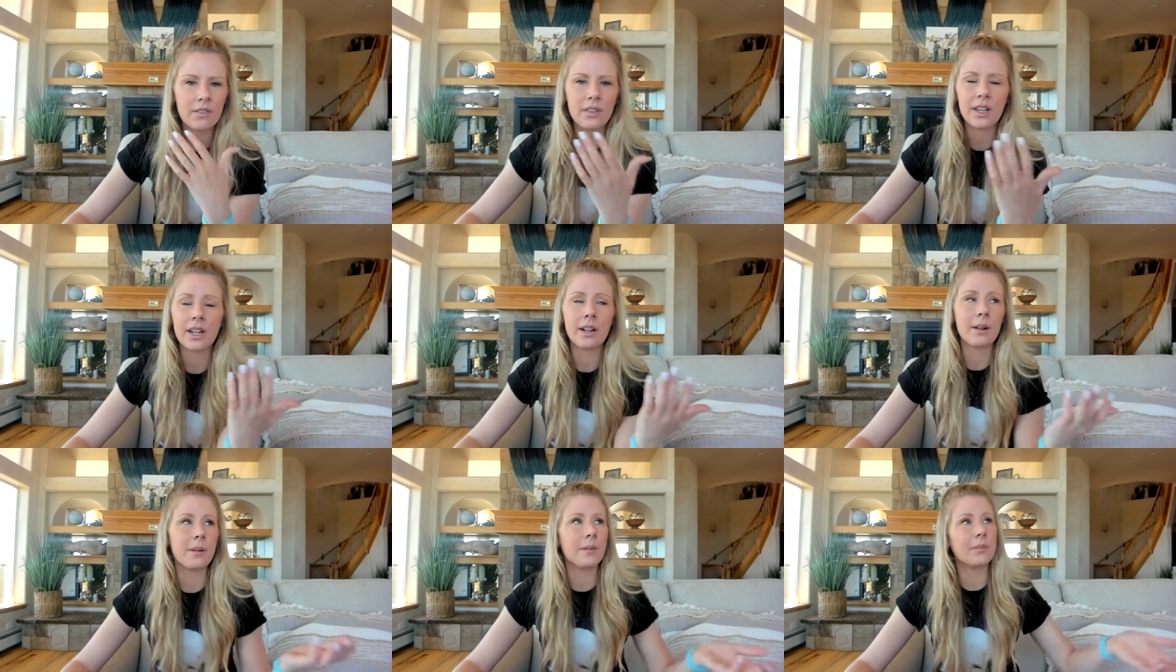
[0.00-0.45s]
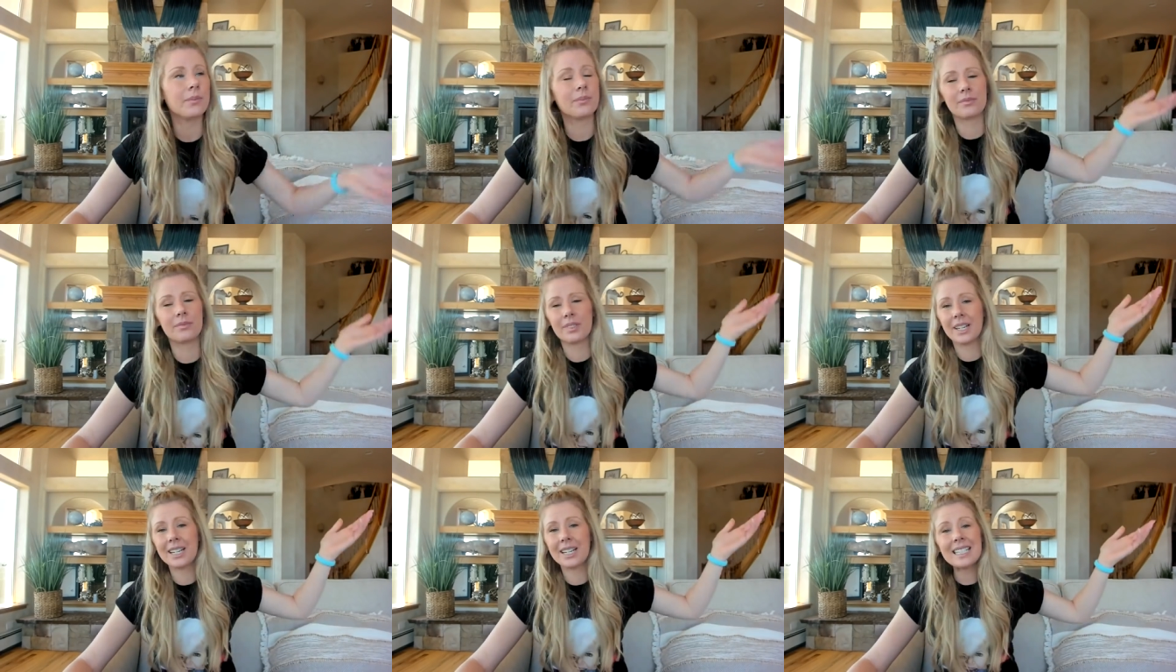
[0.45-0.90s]
Like
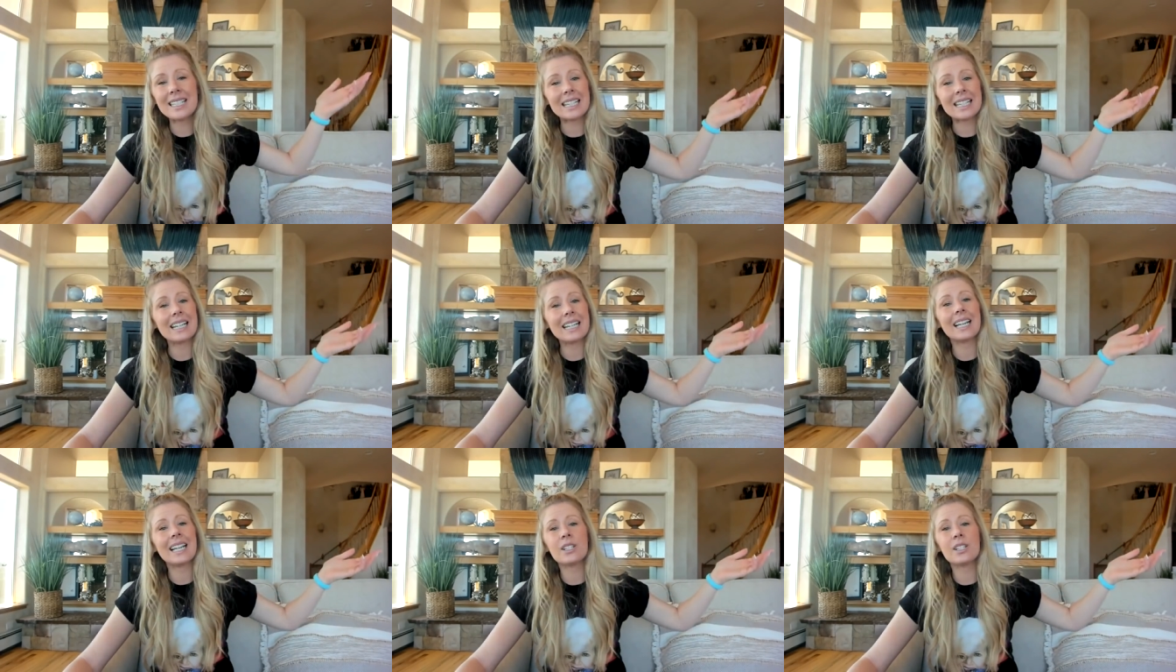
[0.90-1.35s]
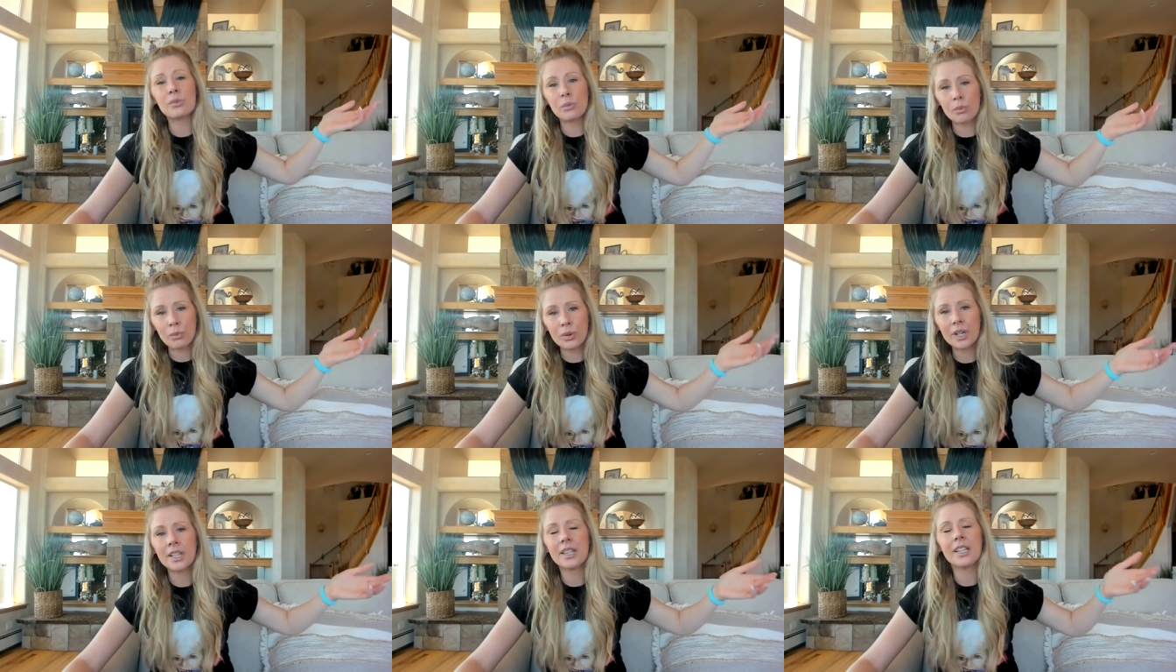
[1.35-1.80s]
it's it's
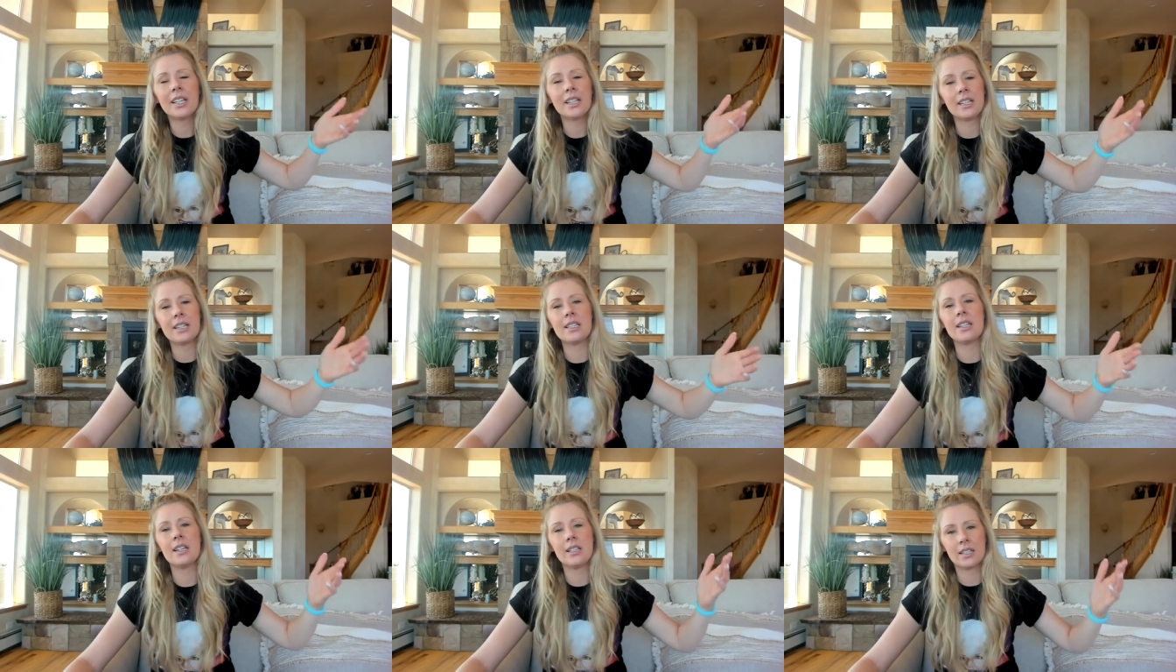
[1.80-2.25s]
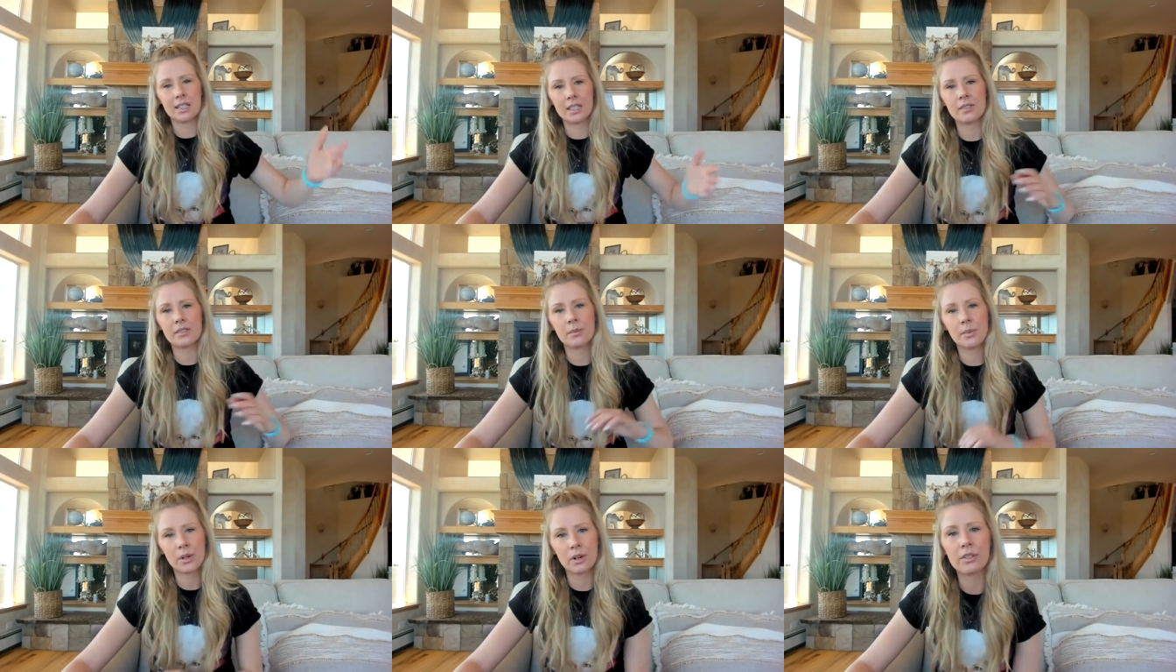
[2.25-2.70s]
really easy to live
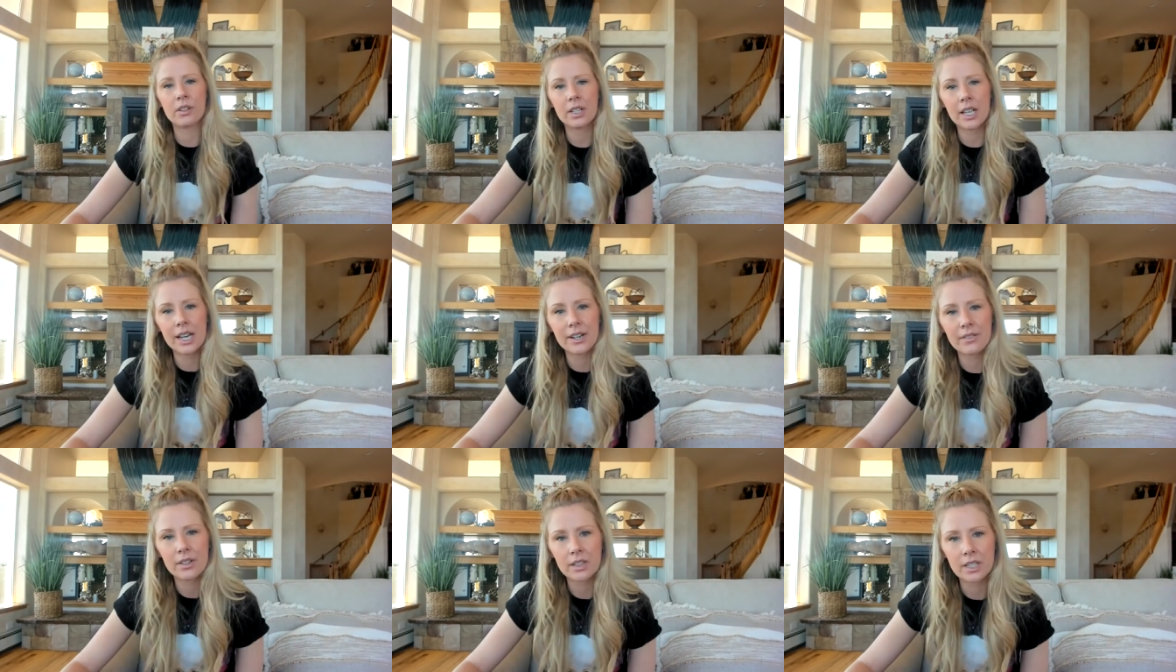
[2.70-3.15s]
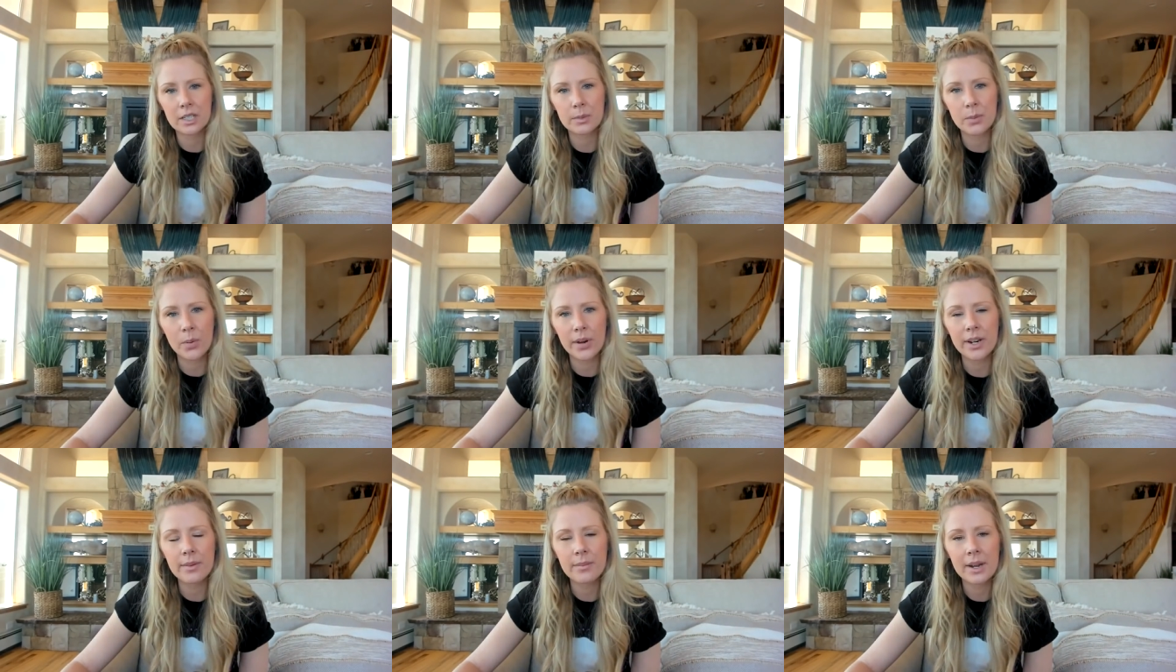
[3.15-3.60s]
a beautiful life at this
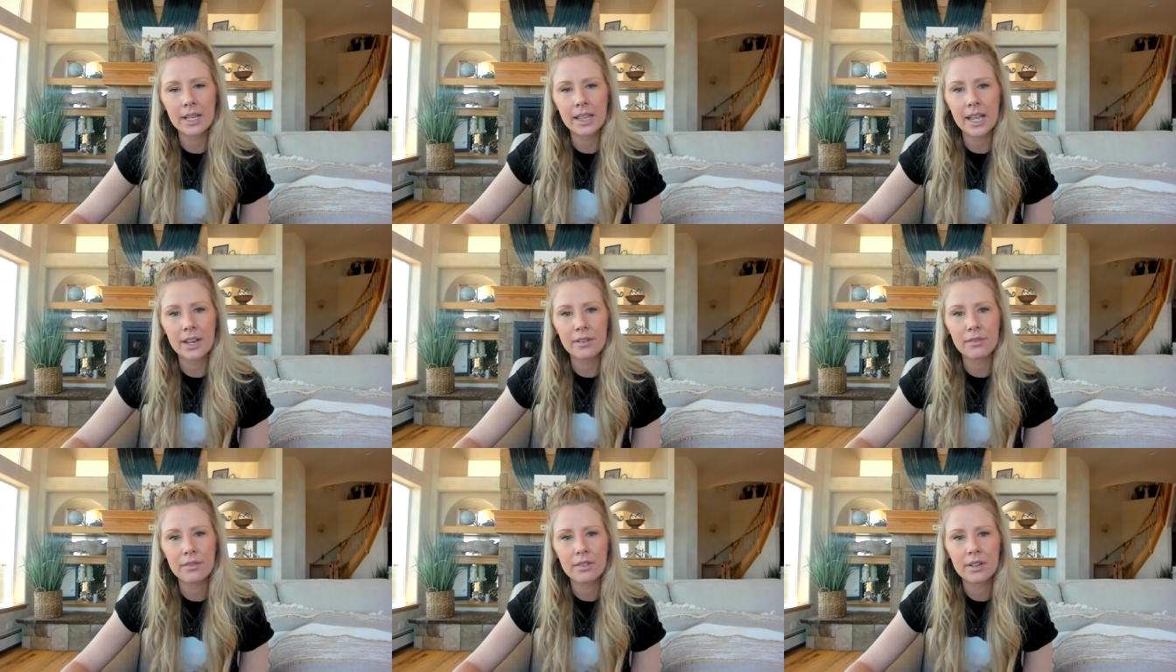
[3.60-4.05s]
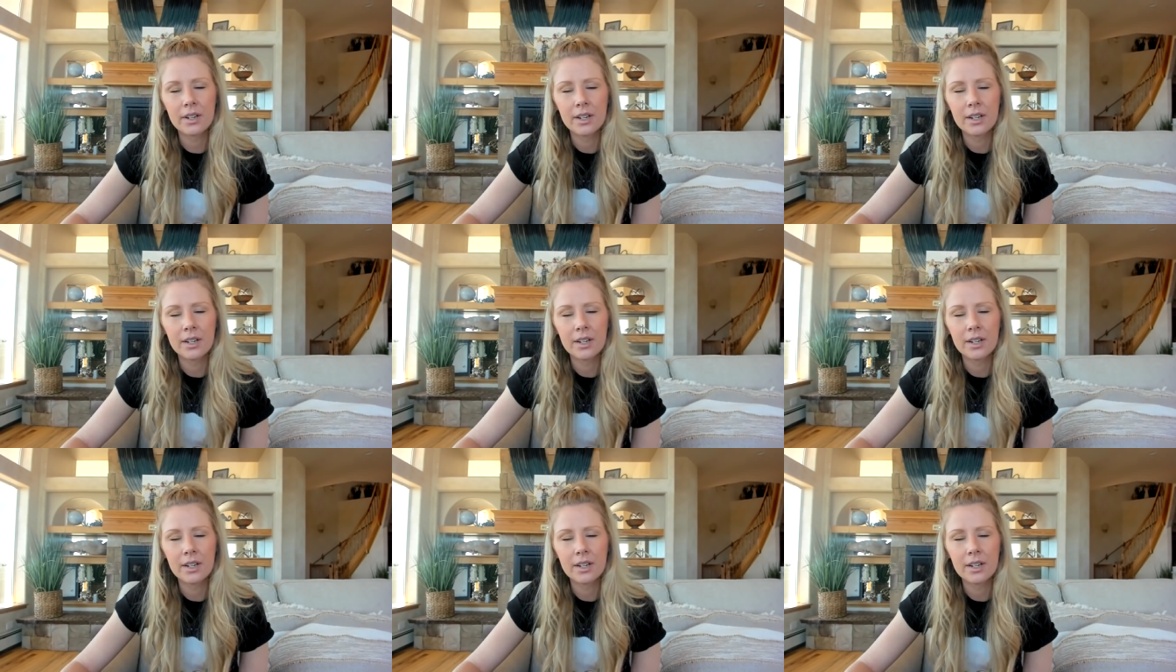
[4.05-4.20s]
point in my life.